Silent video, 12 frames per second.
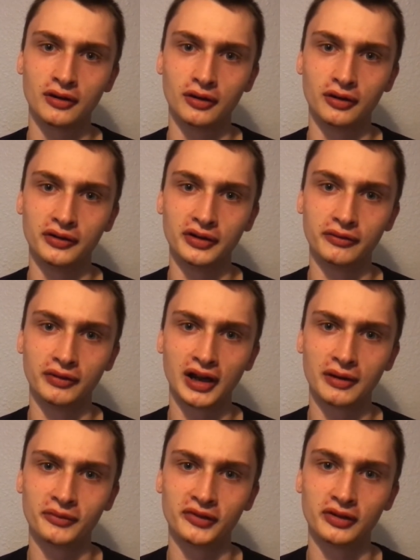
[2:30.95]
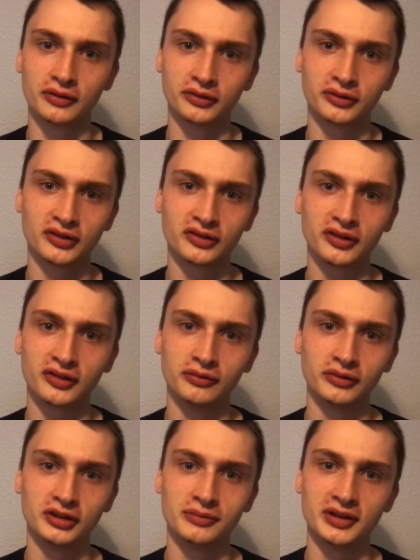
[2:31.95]
on Ramsdale. So it just doesn't
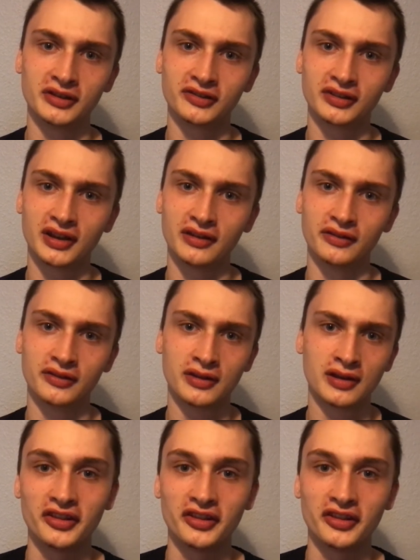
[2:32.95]
really make sense.